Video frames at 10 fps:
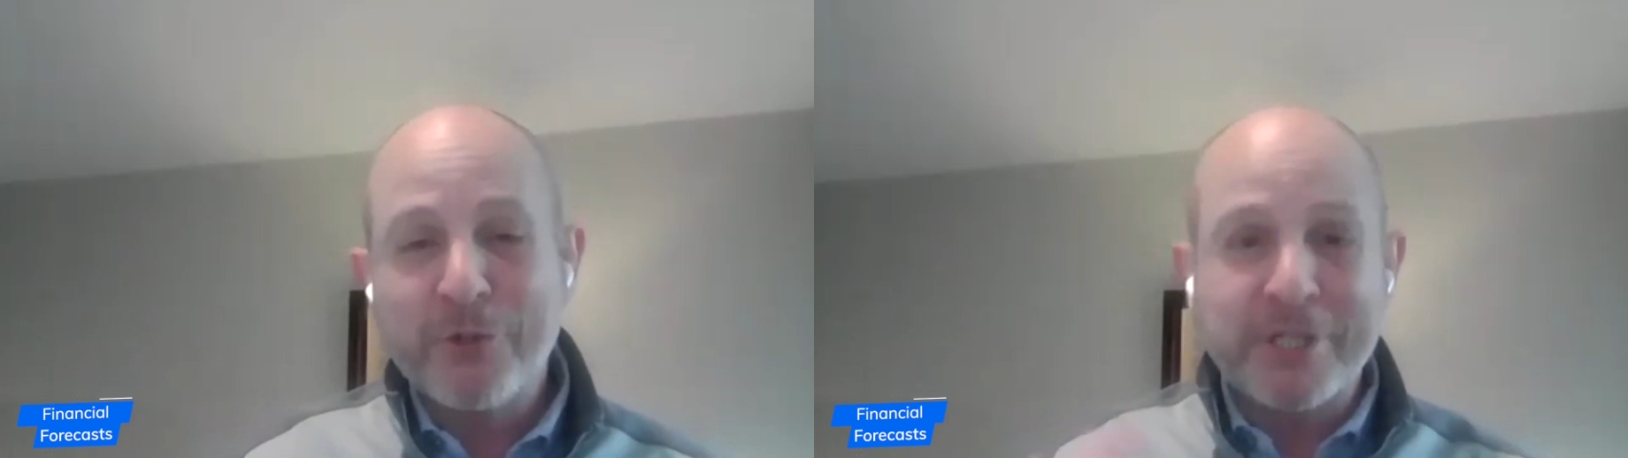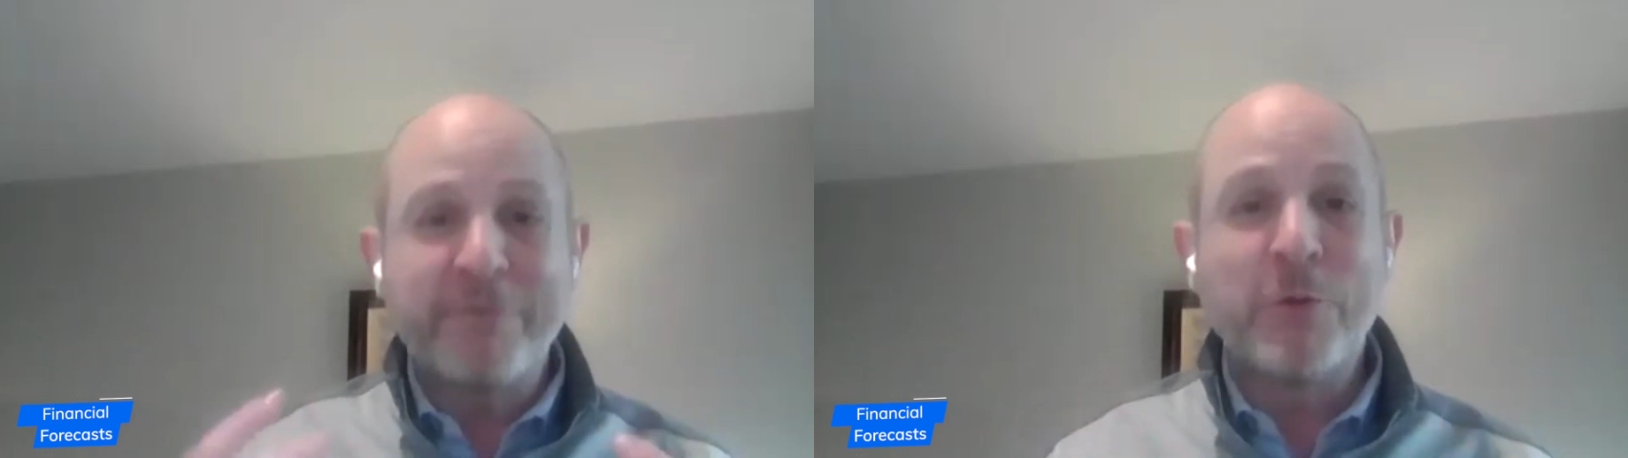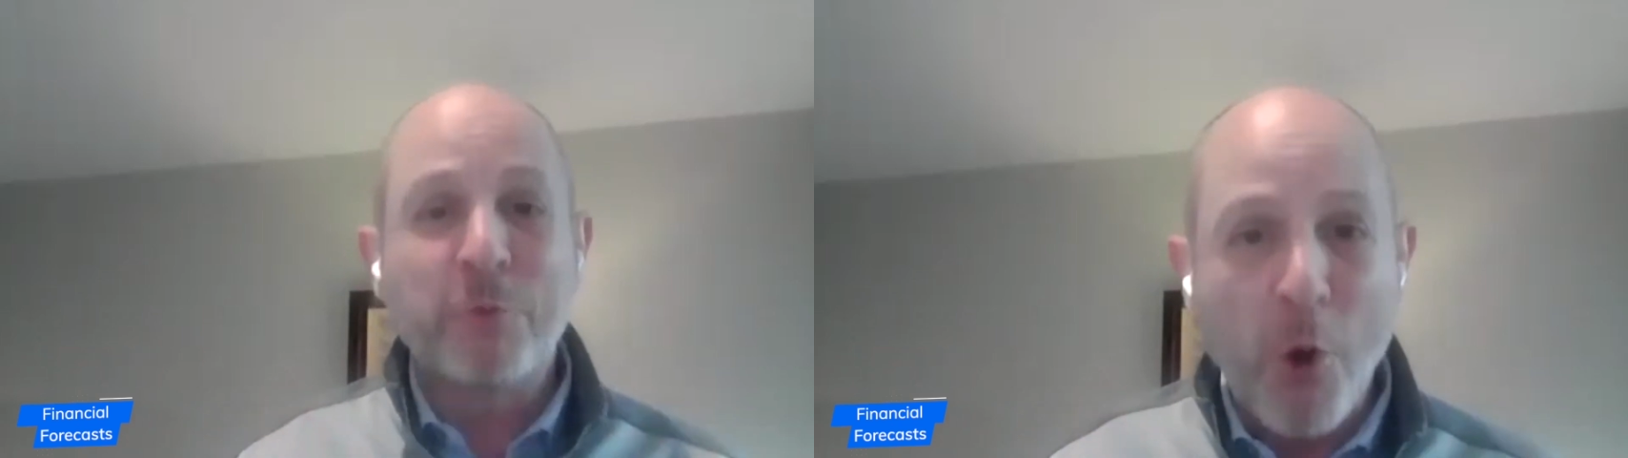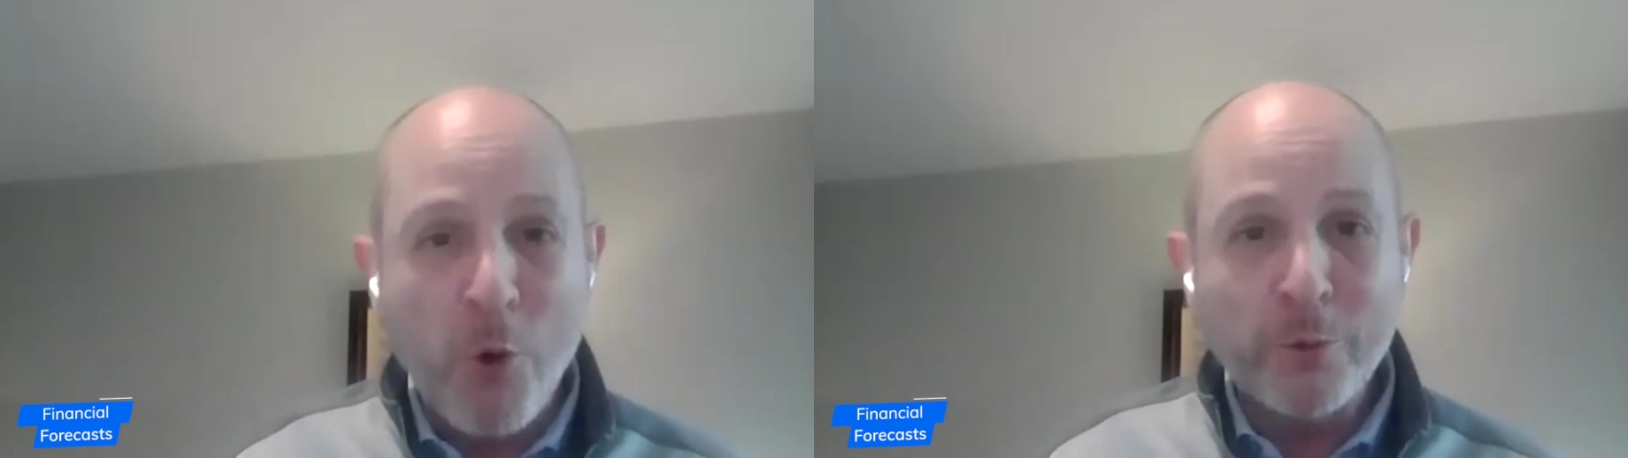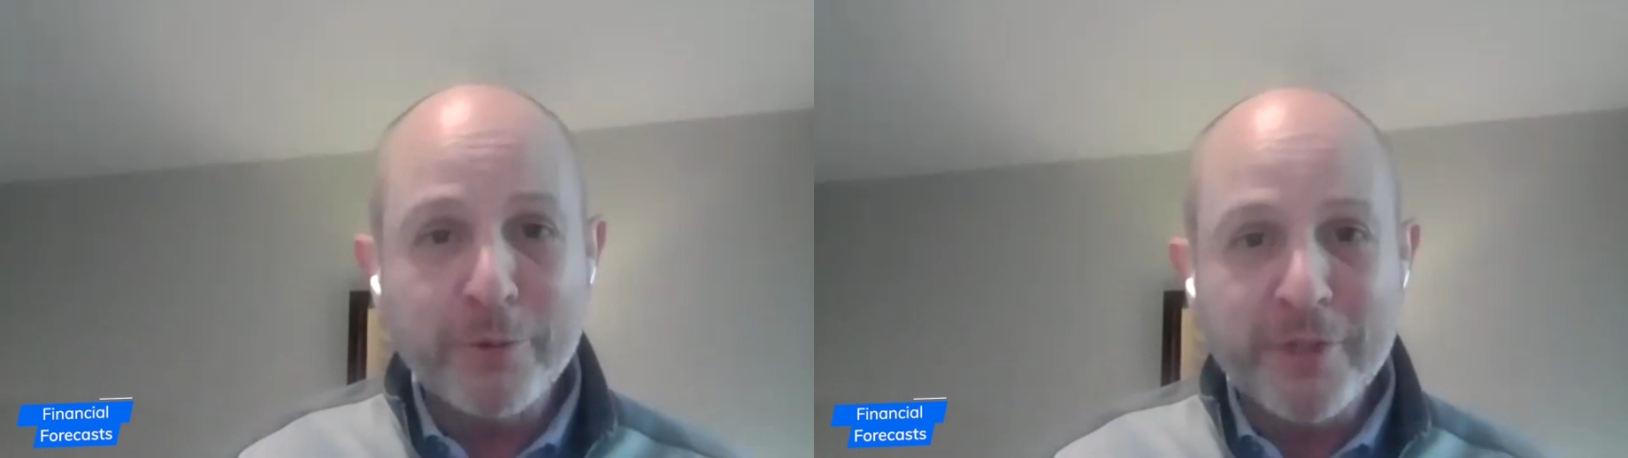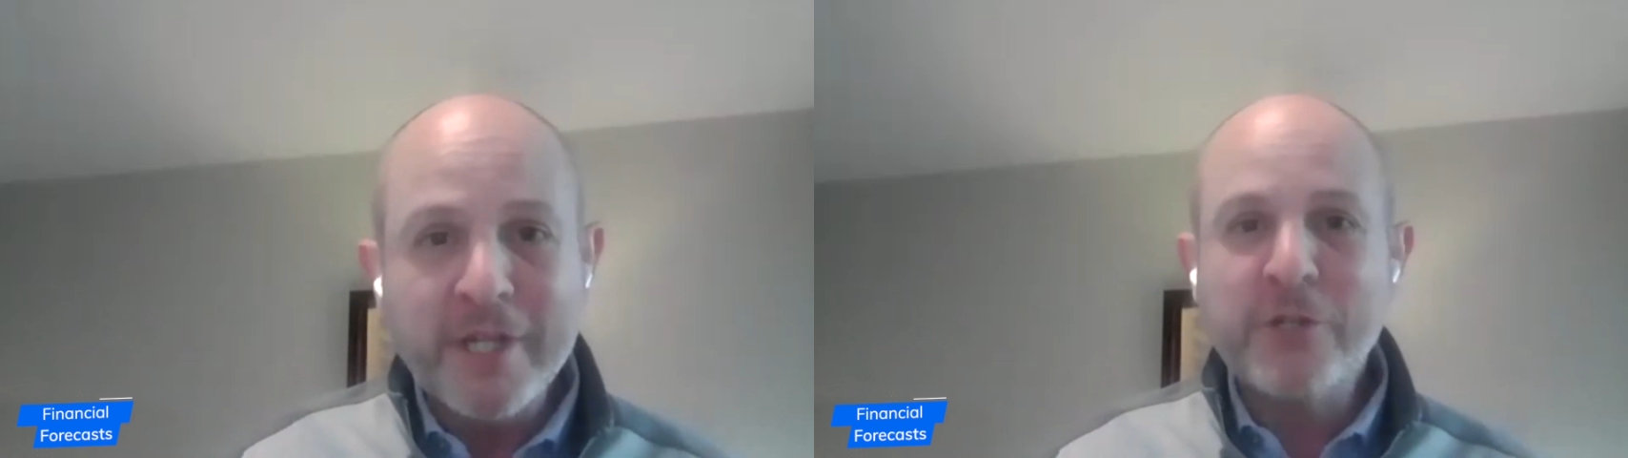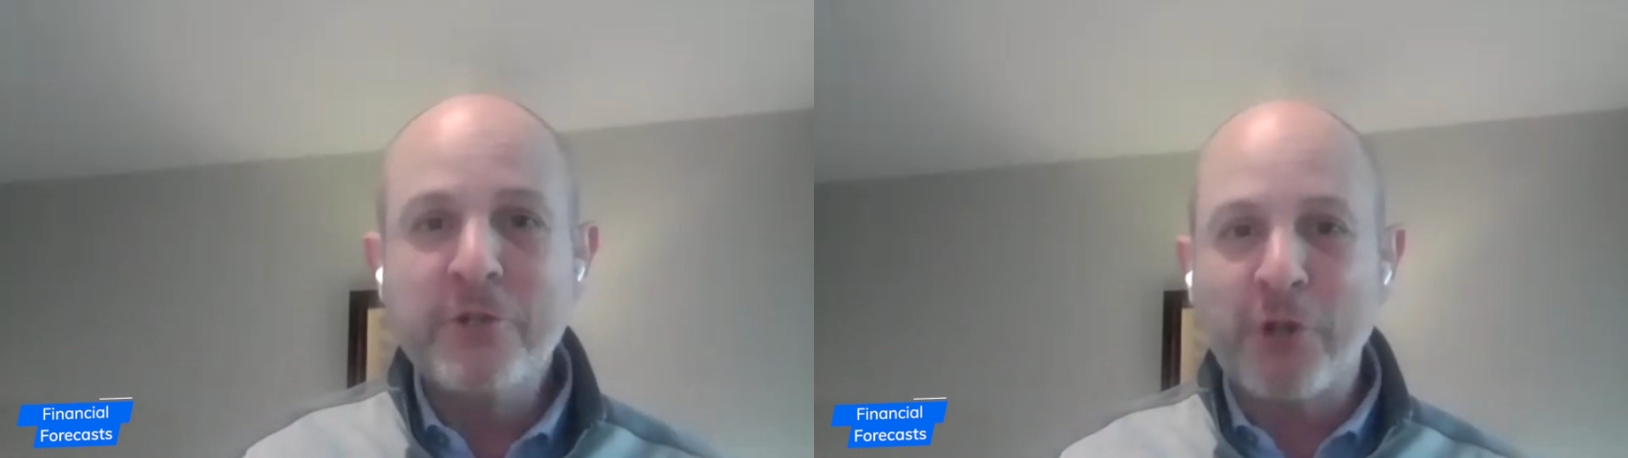Too, because if you're cold, you